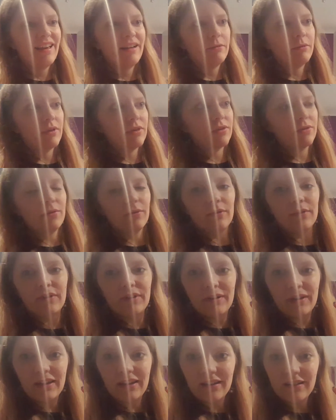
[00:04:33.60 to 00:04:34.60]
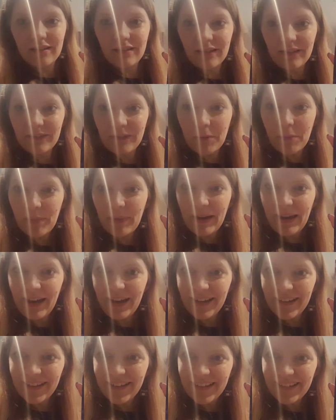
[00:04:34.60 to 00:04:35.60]
with Dorian on the
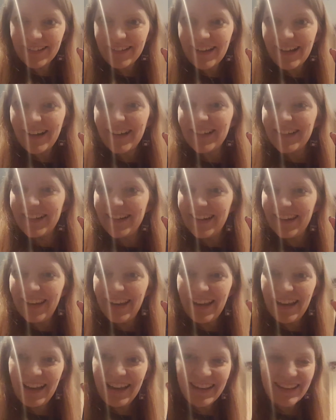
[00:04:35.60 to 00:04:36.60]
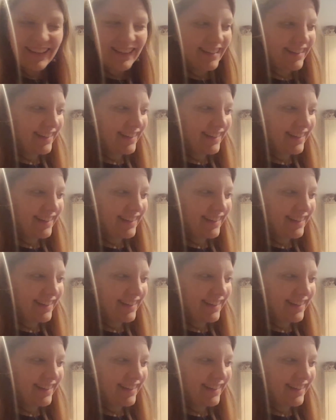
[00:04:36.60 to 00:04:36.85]
back. I like a